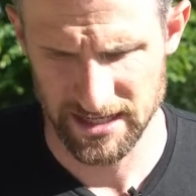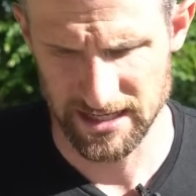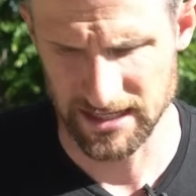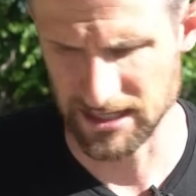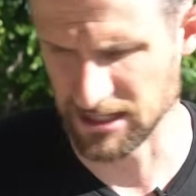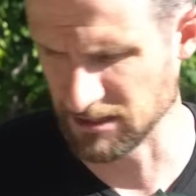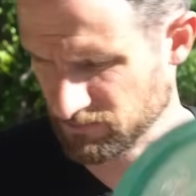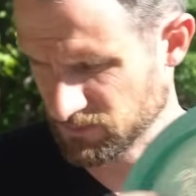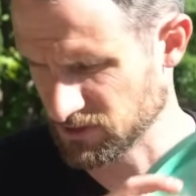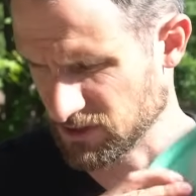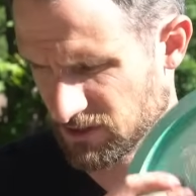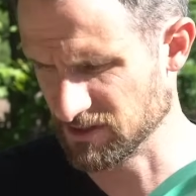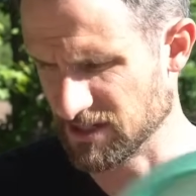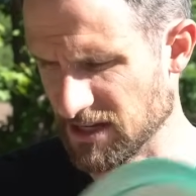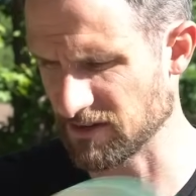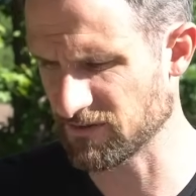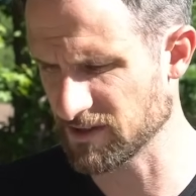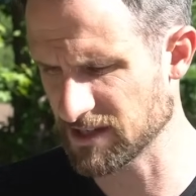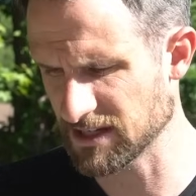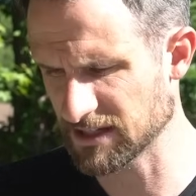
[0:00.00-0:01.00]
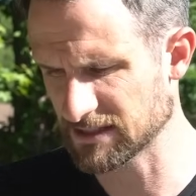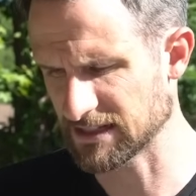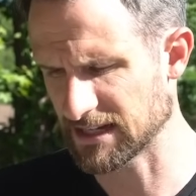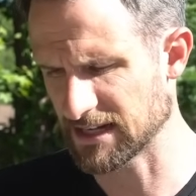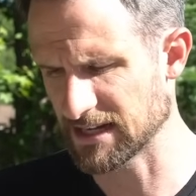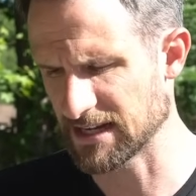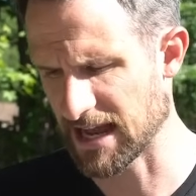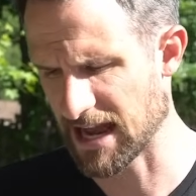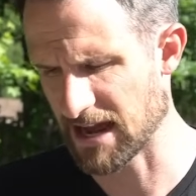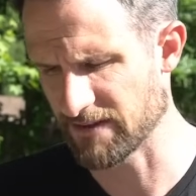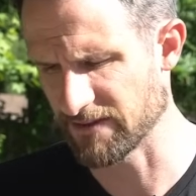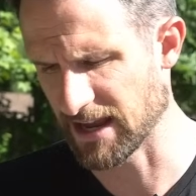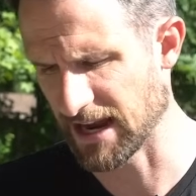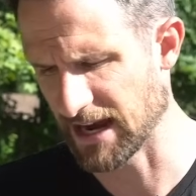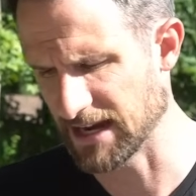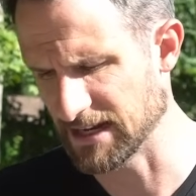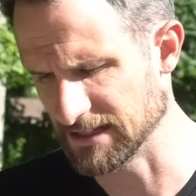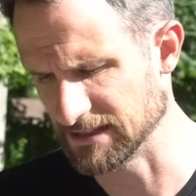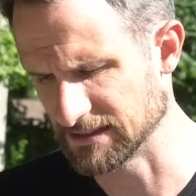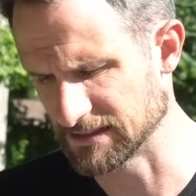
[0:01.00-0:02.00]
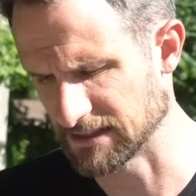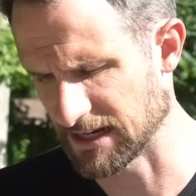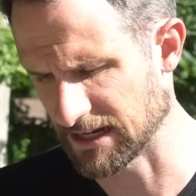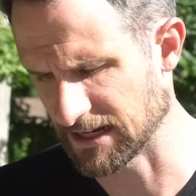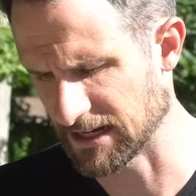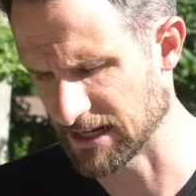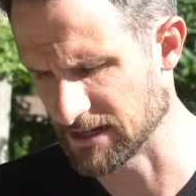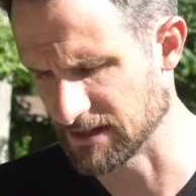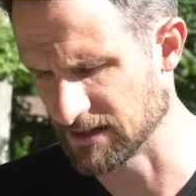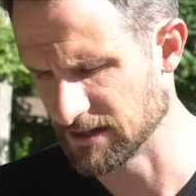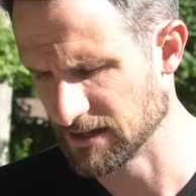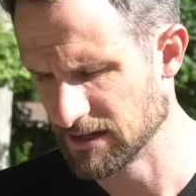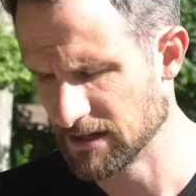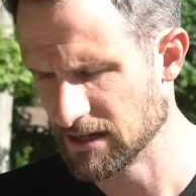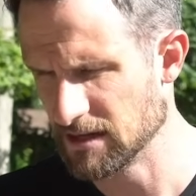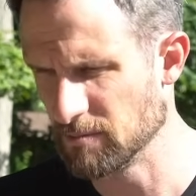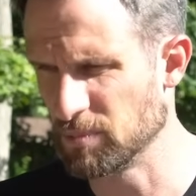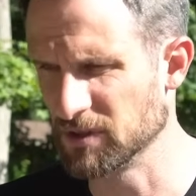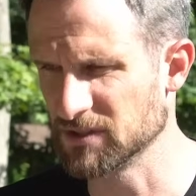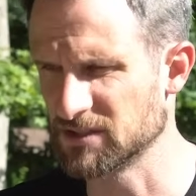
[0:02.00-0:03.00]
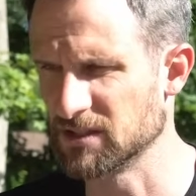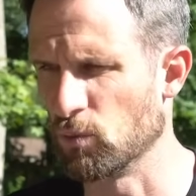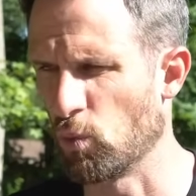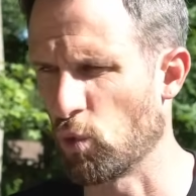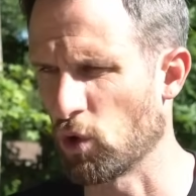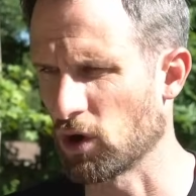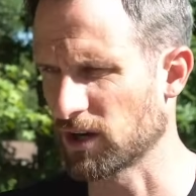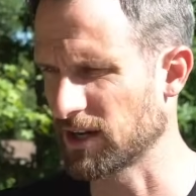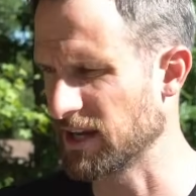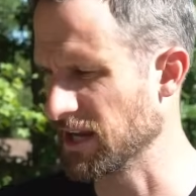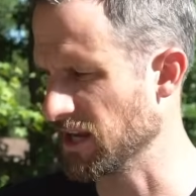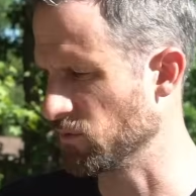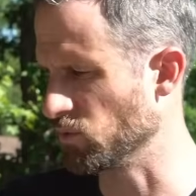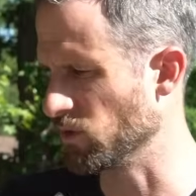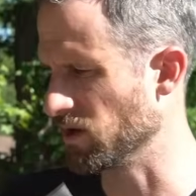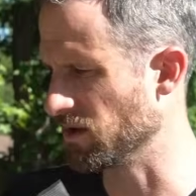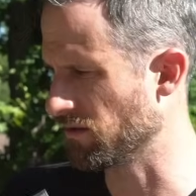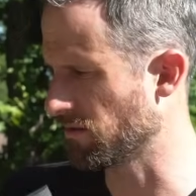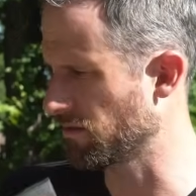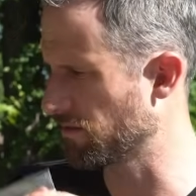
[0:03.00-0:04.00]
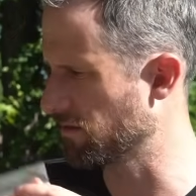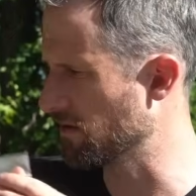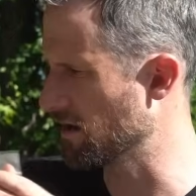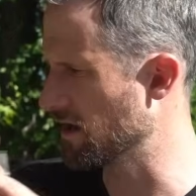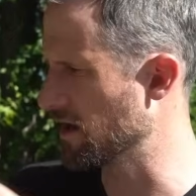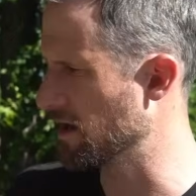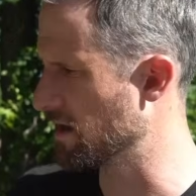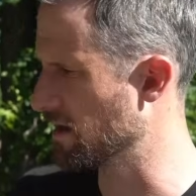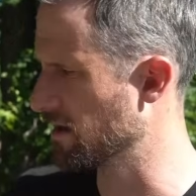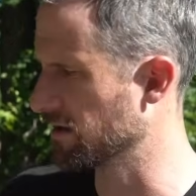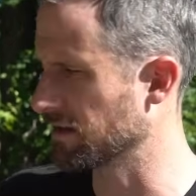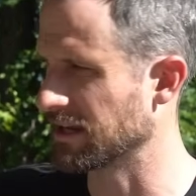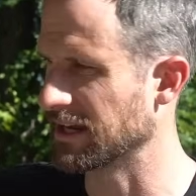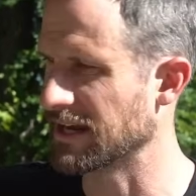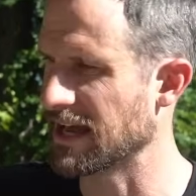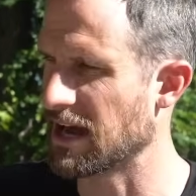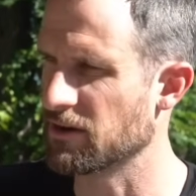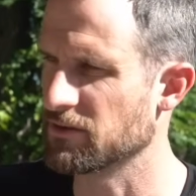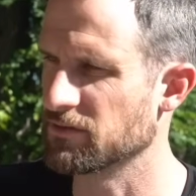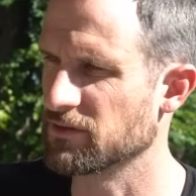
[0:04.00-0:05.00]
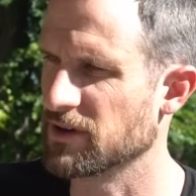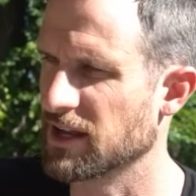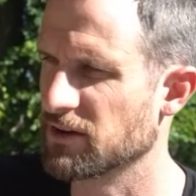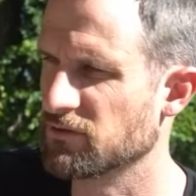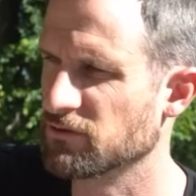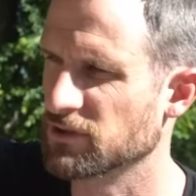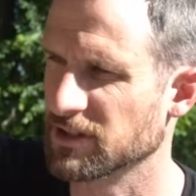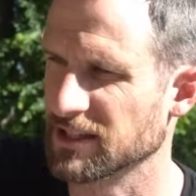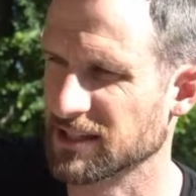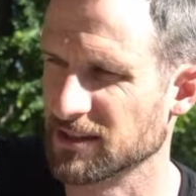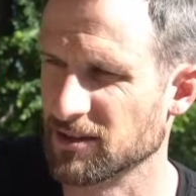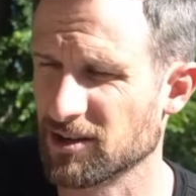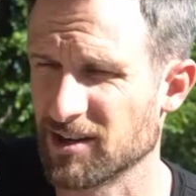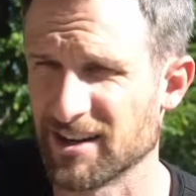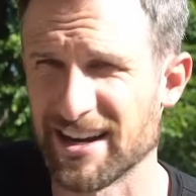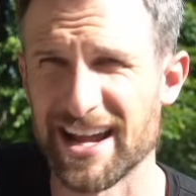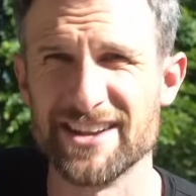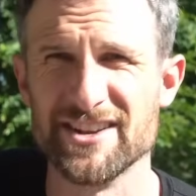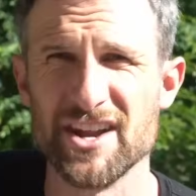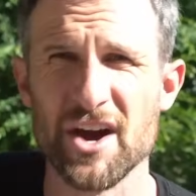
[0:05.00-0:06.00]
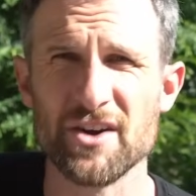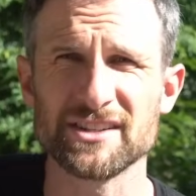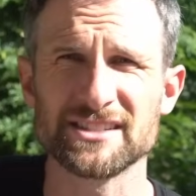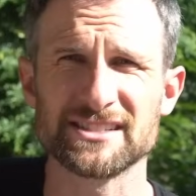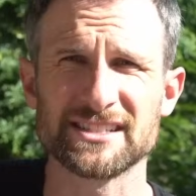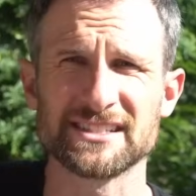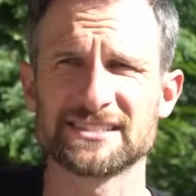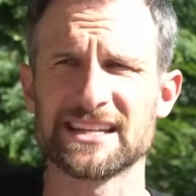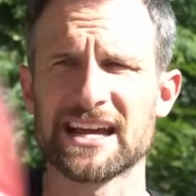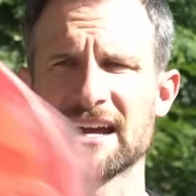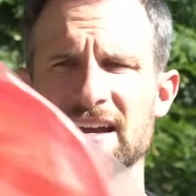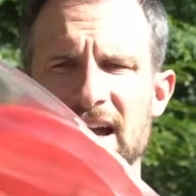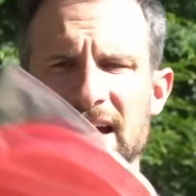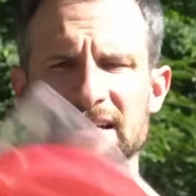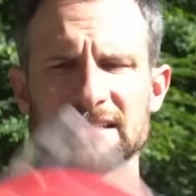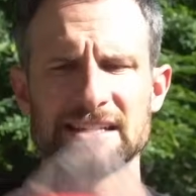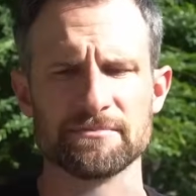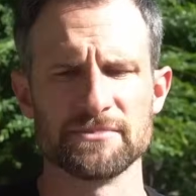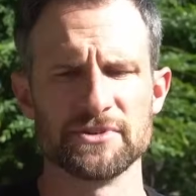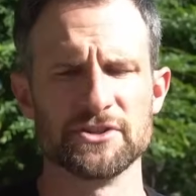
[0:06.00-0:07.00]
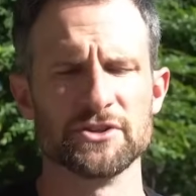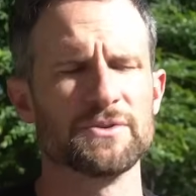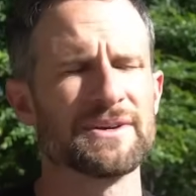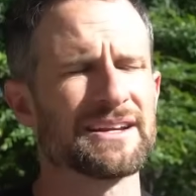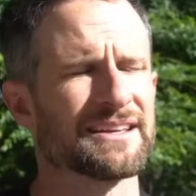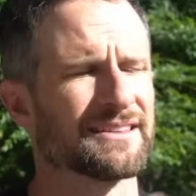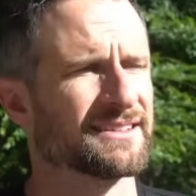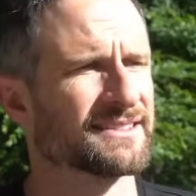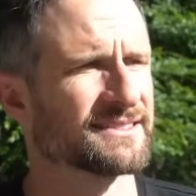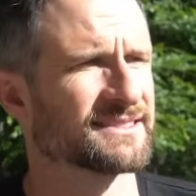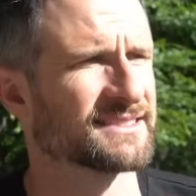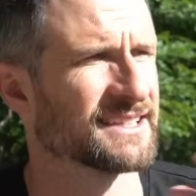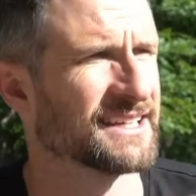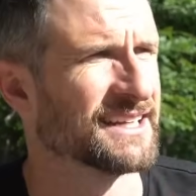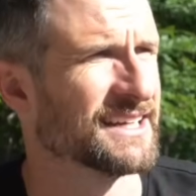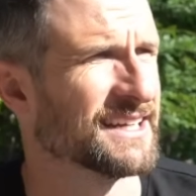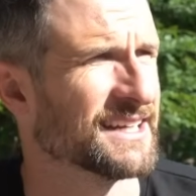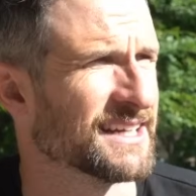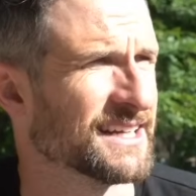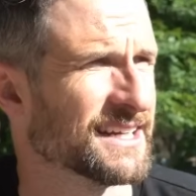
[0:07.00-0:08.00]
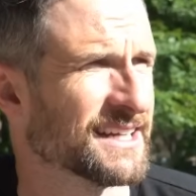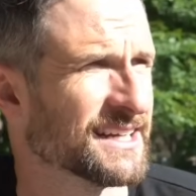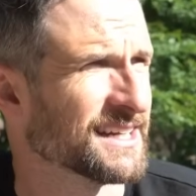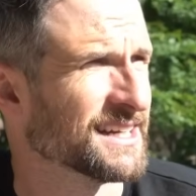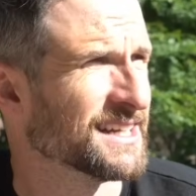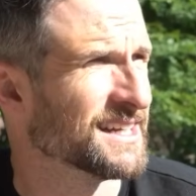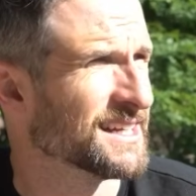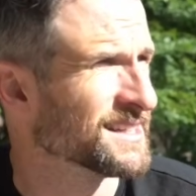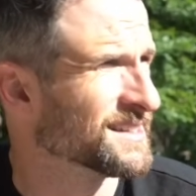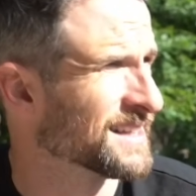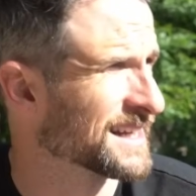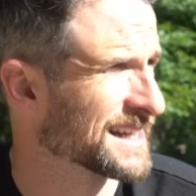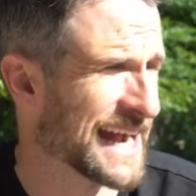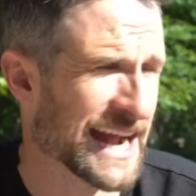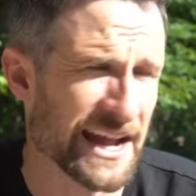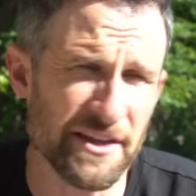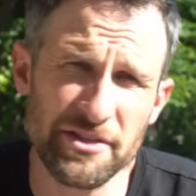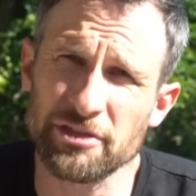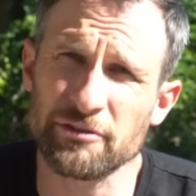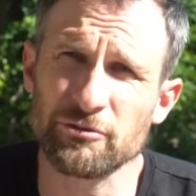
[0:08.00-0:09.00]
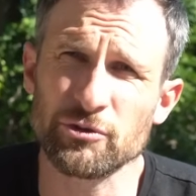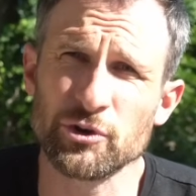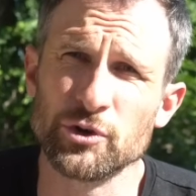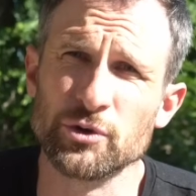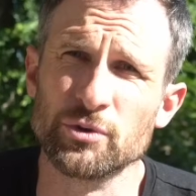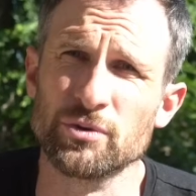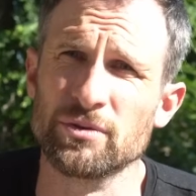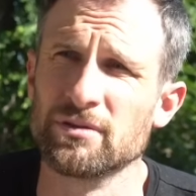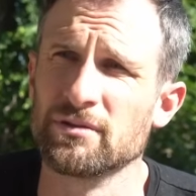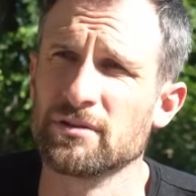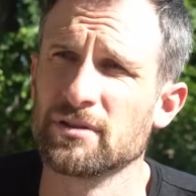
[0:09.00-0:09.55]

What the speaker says: So definitely excited to have a Hades that I can put some work in with, get out and really learn. I noticed as I'm doing this, like I threw